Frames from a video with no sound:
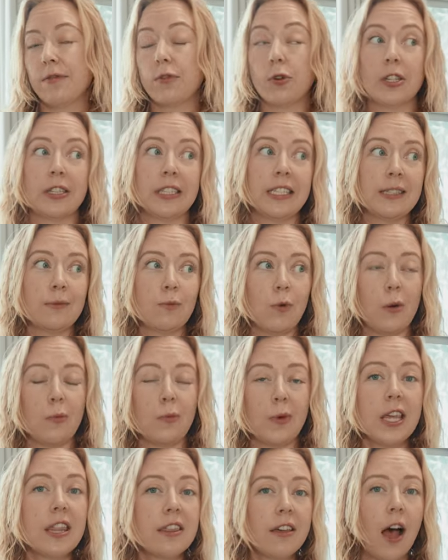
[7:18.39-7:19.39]
or at least what
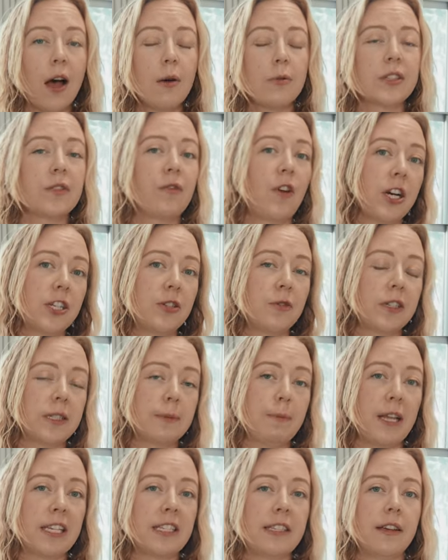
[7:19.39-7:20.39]
we thought was far too
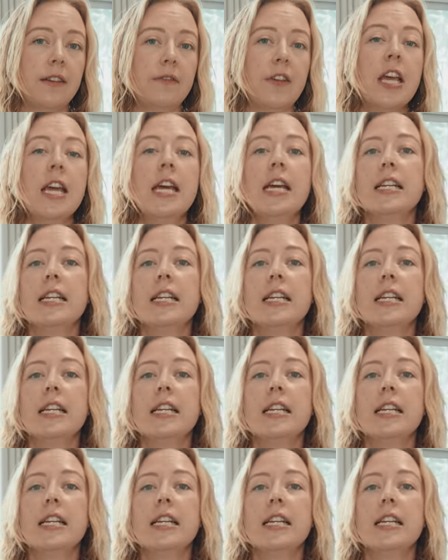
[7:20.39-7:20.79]
expensive